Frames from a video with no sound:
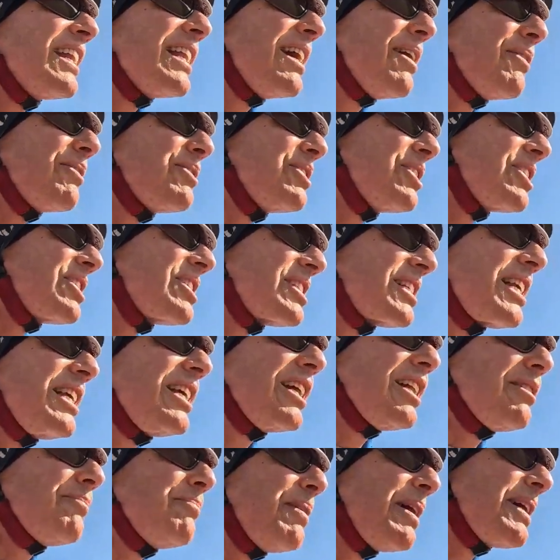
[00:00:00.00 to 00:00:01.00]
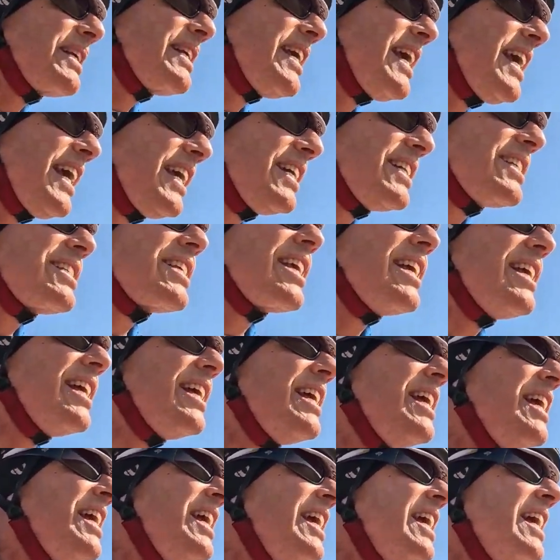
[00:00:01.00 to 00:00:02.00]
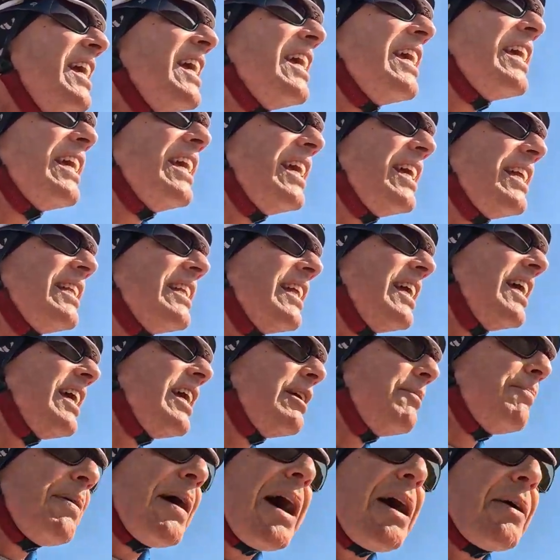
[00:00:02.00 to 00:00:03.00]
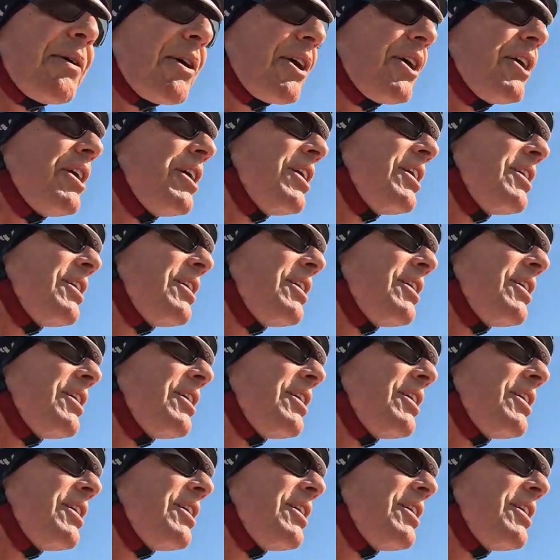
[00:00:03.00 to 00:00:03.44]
would just kill my gains in power.